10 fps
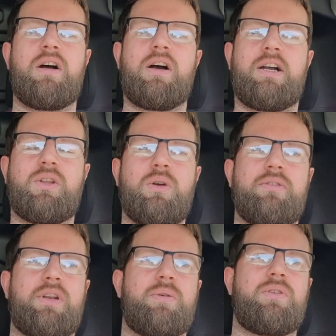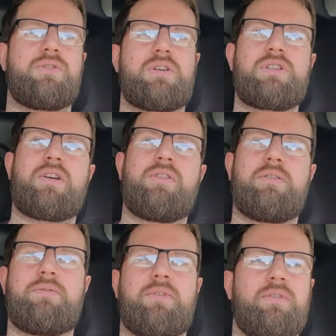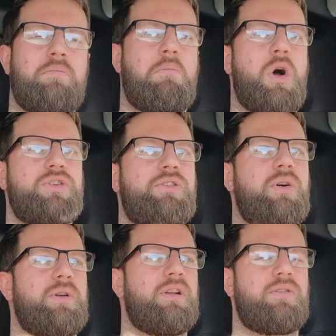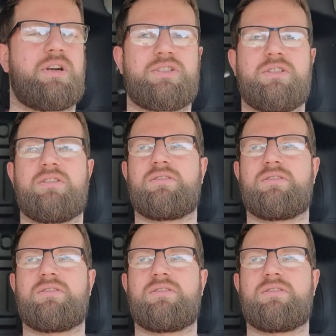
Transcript: I don't know if anyone knows how to get rid of moss growing in grass